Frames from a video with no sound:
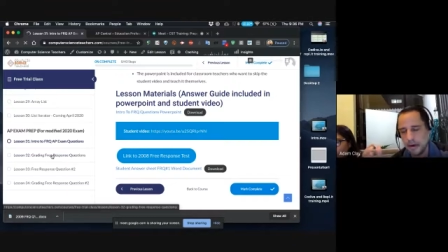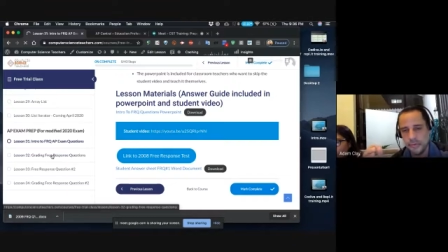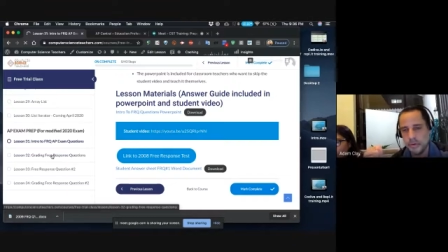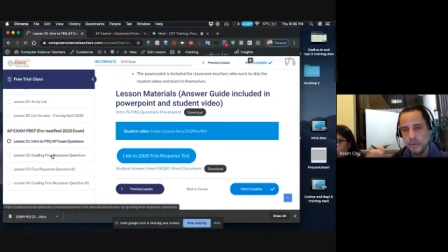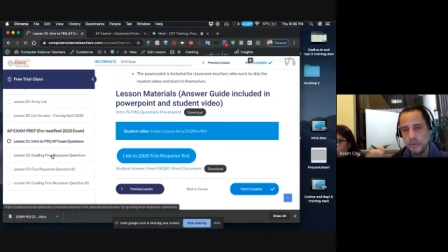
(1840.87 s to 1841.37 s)

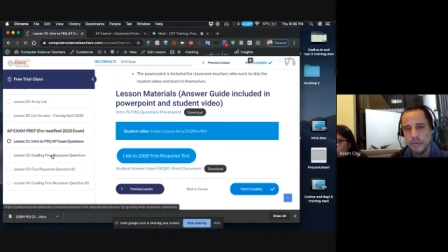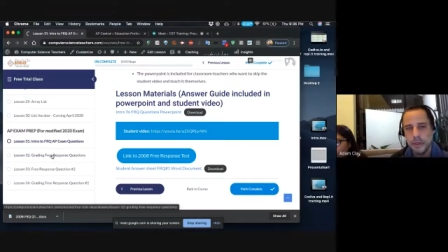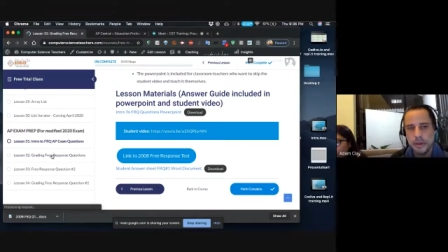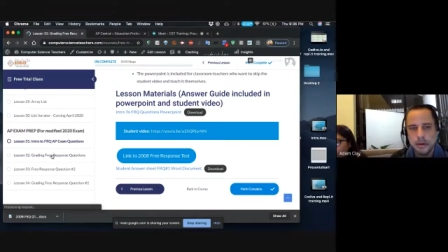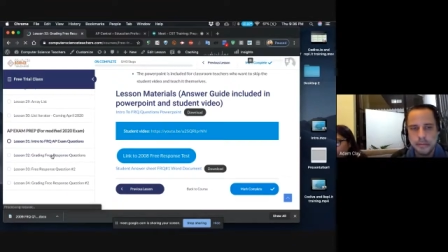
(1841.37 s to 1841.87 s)
you want,
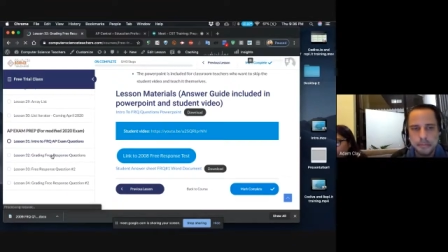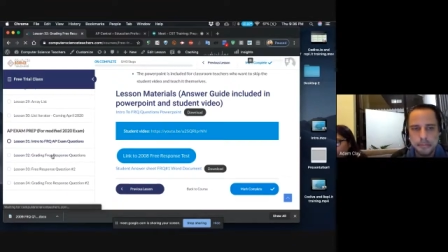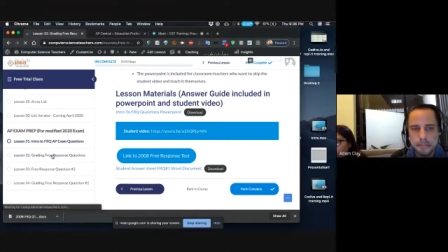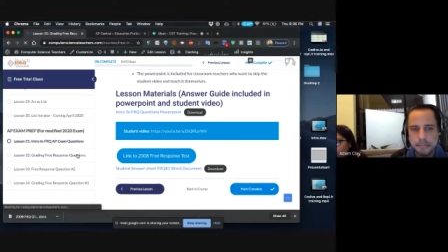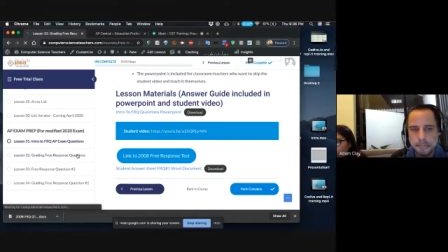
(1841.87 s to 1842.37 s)

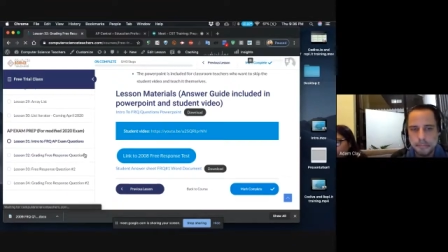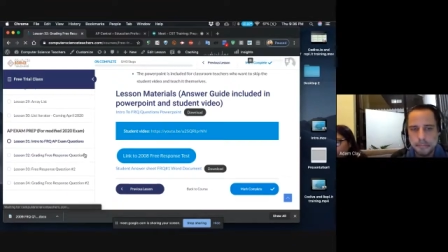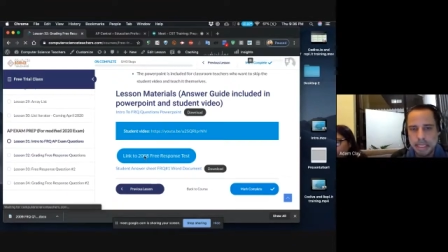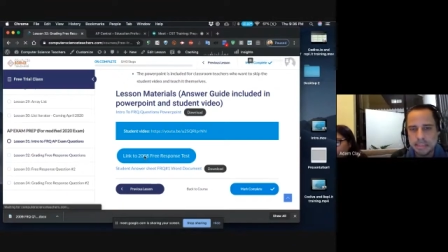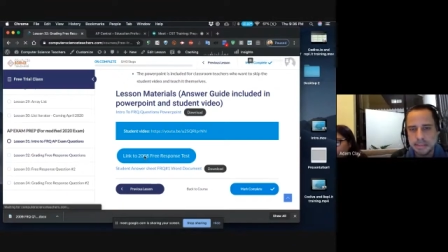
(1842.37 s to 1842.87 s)

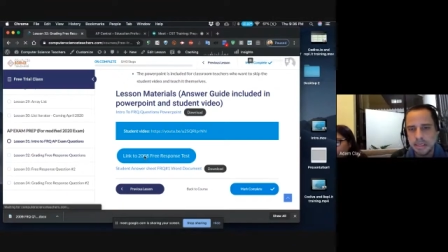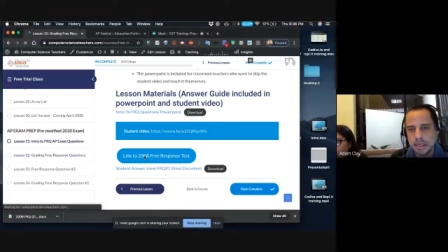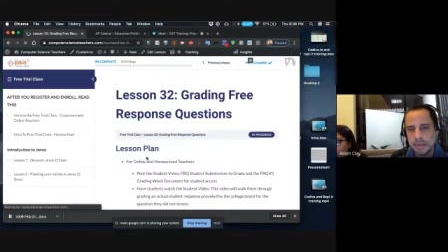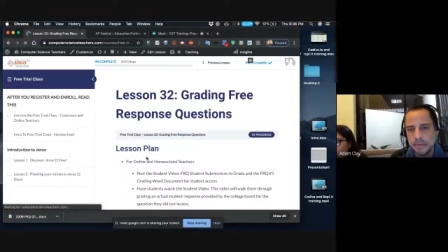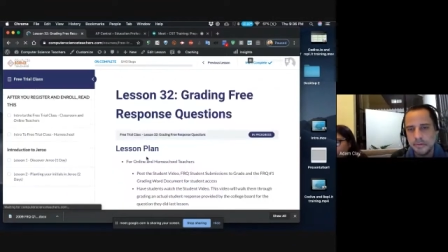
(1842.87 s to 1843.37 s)
as I
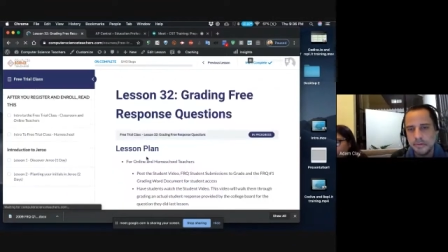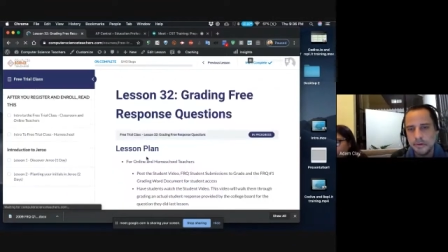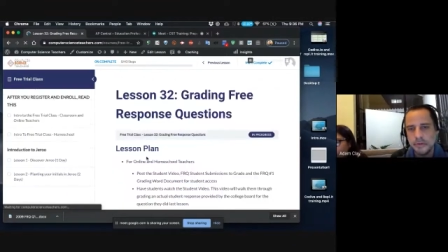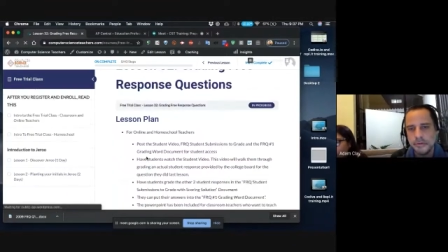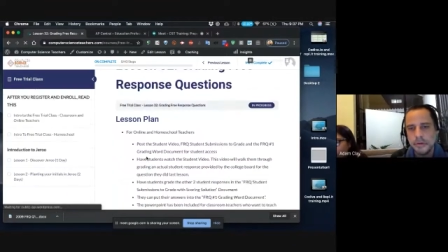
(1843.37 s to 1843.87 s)
kind of
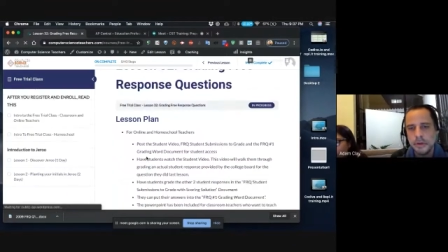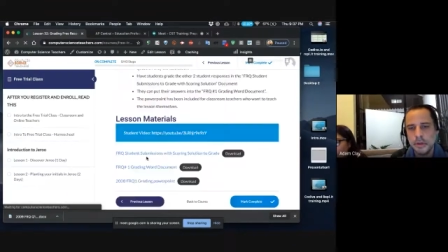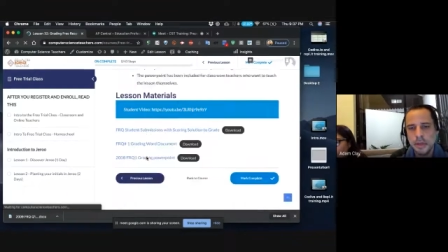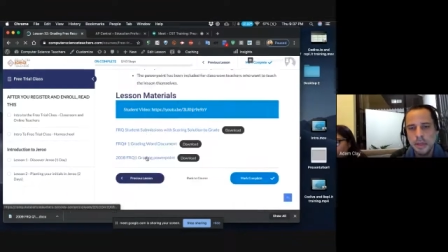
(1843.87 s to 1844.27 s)
go through it.